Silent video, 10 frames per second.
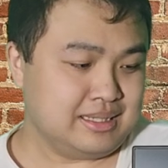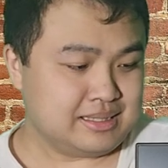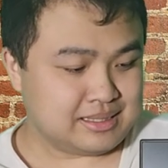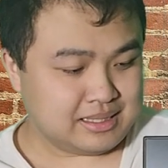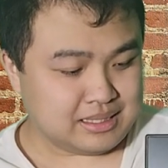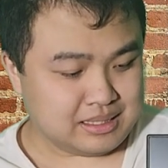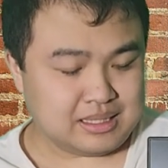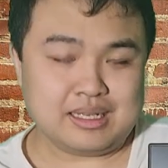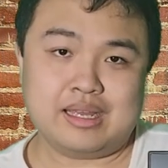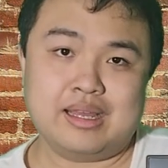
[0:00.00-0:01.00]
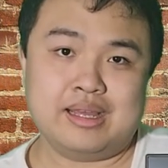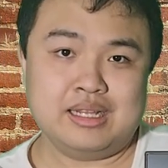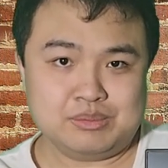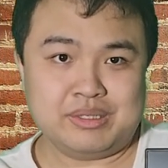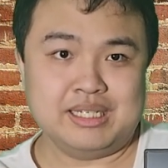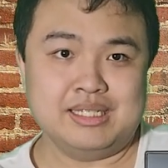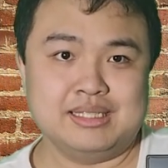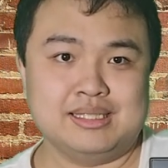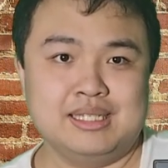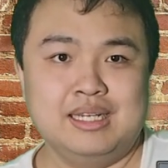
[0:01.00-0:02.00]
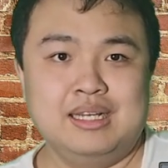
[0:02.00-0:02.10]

it is pretty nice.